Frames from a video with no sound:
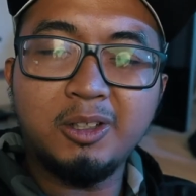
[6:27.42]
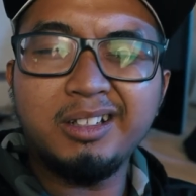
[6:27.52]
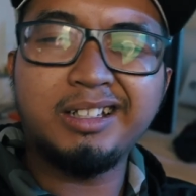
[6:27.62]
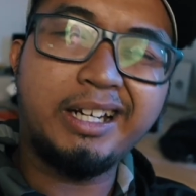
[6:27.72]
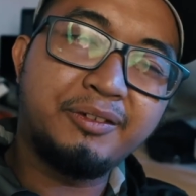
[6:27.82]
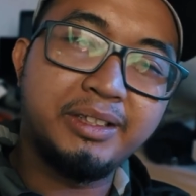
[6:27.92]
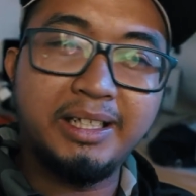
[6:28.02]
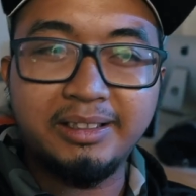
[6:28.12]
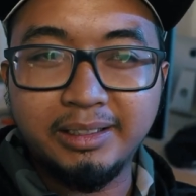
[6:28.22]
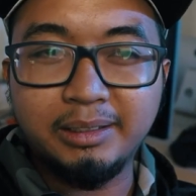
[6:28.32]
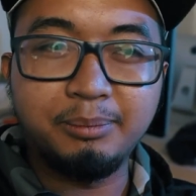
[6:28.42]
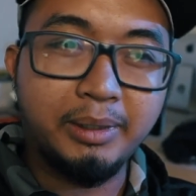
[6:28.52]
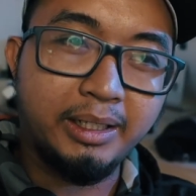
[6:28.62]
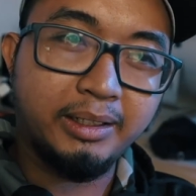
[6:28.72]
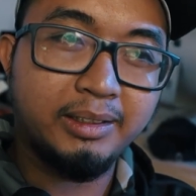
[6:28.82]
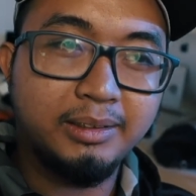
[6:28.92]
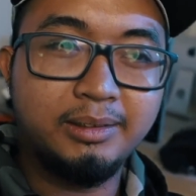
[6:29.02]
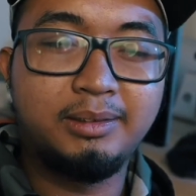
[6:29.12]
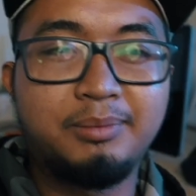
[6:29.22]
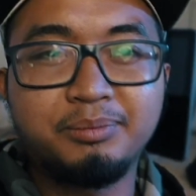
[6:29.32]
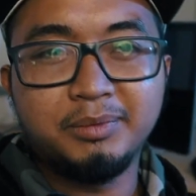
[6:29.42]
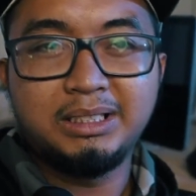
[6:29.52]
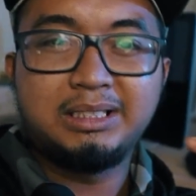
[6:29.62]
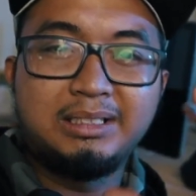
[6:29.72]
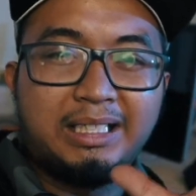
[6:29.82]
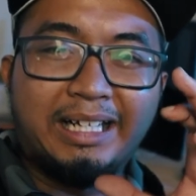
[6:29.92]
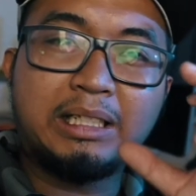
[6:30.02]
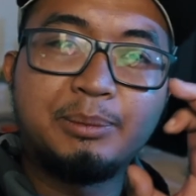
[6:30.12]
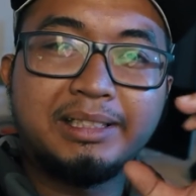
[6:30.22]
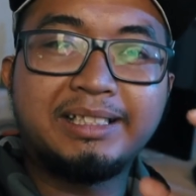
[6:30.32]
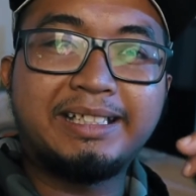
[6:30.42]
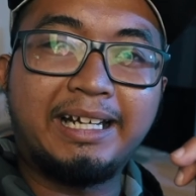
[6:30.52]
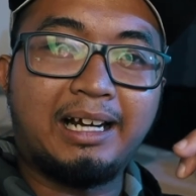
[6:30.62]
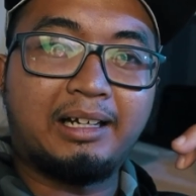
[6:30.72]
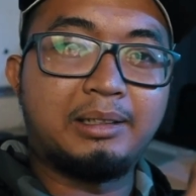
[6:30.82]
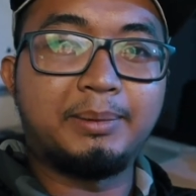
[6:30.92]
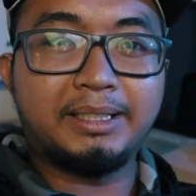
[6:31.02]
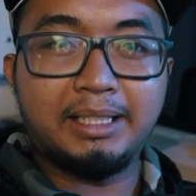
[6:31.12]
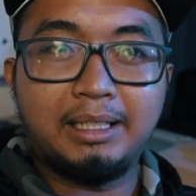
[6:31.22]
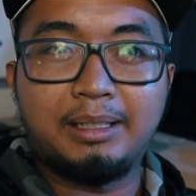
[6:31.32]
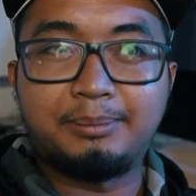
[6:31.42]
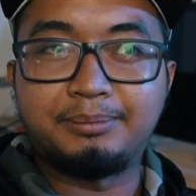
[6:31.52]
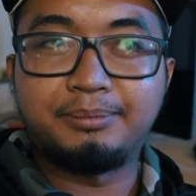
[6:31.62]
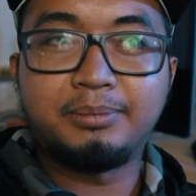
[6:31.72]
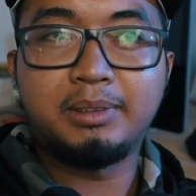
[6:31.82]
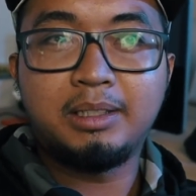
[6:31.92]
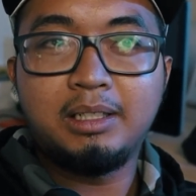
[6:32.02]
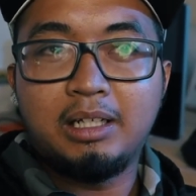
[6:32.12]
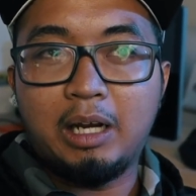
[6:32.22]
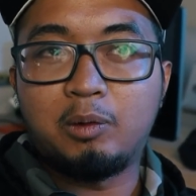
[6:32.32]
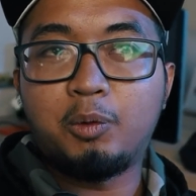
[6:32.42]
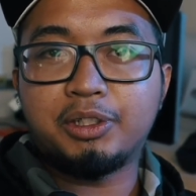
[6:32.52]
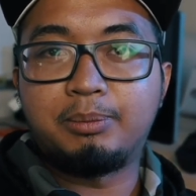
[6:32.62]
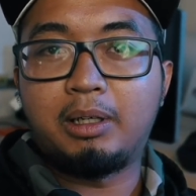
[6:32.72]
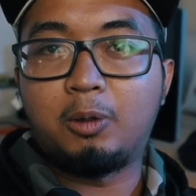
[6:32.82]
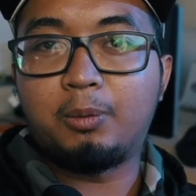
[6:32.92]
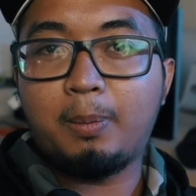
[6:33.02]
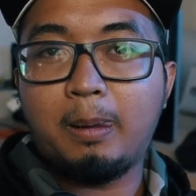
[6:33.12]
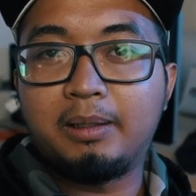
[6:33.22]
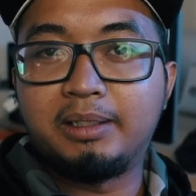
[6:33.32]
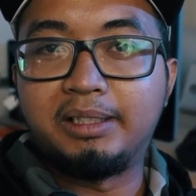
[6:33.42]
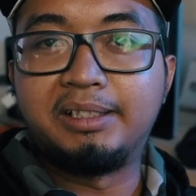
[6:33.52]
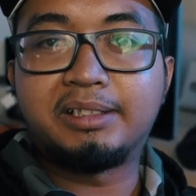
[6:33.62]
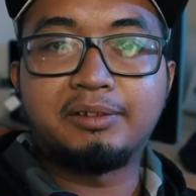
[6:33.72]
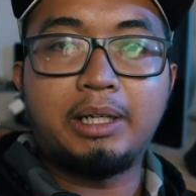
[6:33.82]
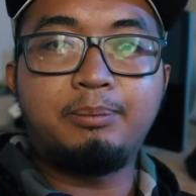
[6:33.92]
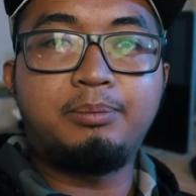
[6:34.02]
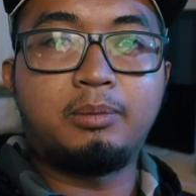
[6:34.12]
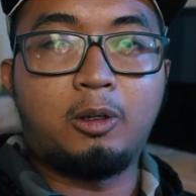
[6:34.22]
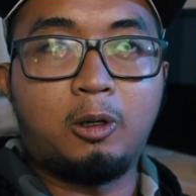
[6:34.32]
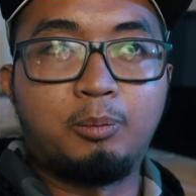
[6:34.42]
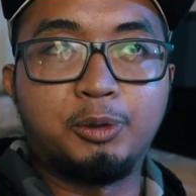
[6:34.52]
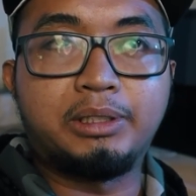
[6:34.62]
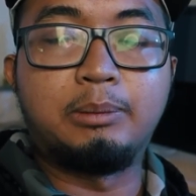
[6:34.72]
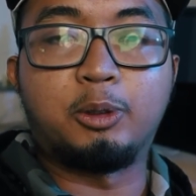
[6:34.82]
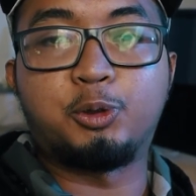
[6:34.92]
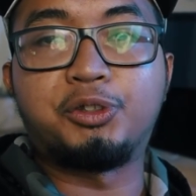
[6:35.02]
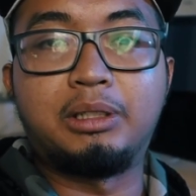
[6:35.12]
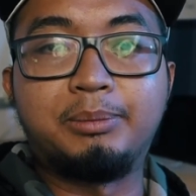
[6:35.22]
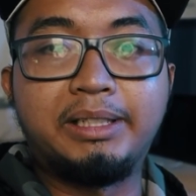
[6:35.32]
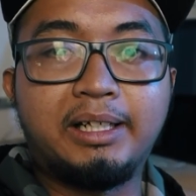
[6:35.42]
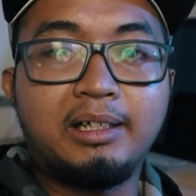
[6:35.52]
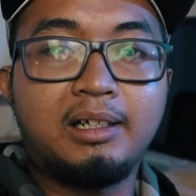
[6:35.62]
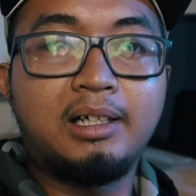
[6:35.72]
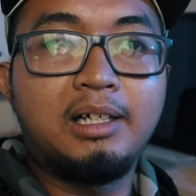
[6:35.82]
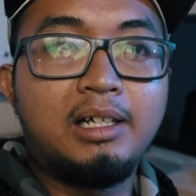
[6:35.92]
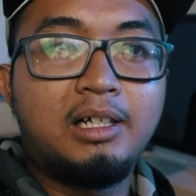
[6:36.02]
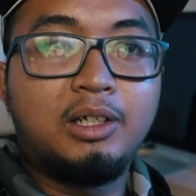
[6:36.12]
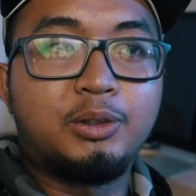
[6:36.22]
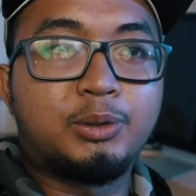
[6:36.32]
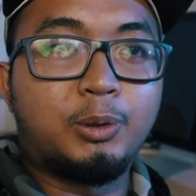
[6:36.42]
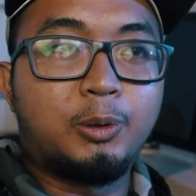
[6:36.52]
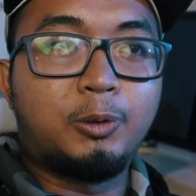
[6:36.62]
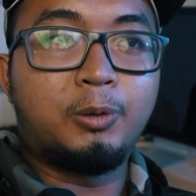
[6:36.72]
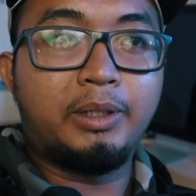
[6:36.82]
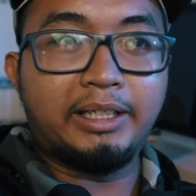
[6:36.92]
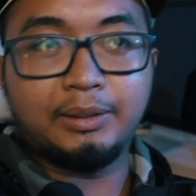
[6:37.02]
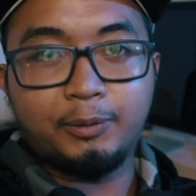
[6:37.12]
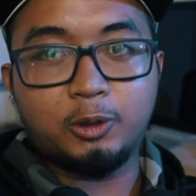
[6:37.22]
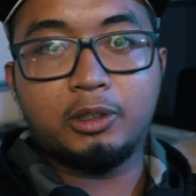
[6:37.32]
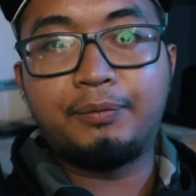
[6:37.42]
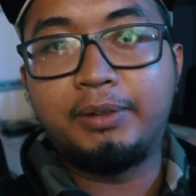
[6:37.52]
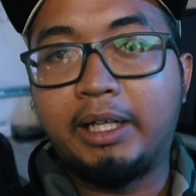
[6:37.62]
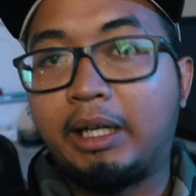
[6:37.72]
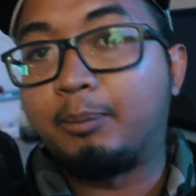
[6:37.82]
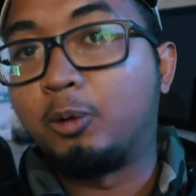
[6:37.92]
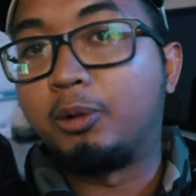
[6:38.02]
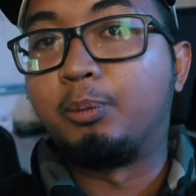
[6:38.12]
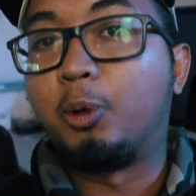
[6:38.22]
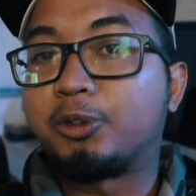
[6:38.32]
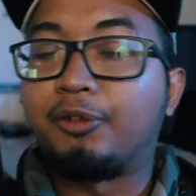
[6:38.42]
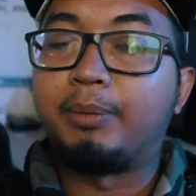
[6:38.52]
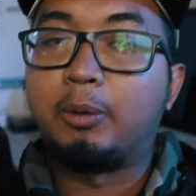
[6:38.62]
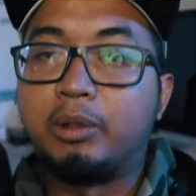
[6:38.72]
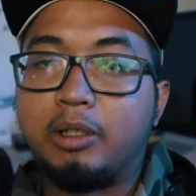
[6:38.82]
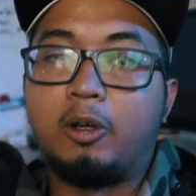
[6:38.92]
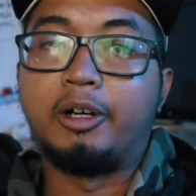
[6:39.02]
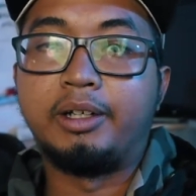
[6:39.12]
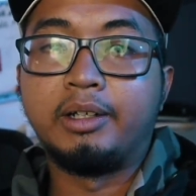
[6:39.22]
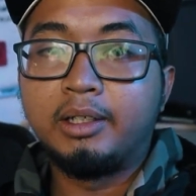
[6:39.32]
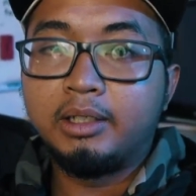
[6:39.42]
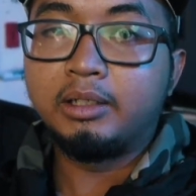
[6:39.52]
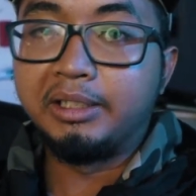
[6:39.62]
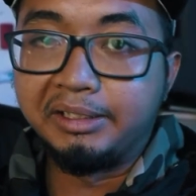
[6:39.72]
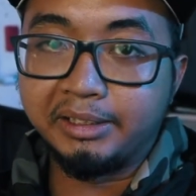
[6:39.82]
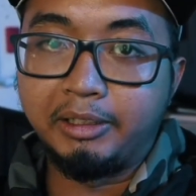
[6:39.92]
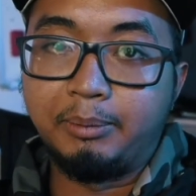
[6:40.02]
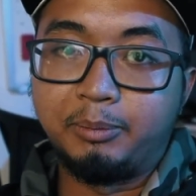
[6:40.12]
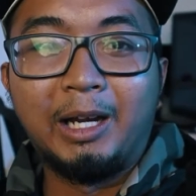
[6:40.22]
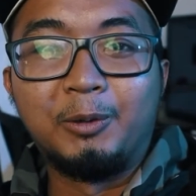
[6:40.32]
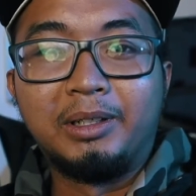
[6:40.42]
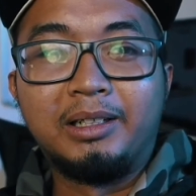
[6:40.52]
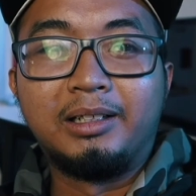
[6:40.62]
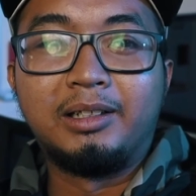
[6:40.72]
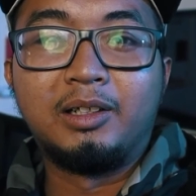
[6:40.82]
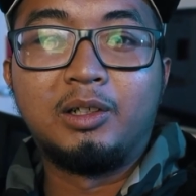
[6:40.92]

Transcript: not that related but ada kena-mengena sikit lah. Dia macam, I will watch about Instagram or mostly about social media. So as a photographer, I upload most of my work on Instagram. I will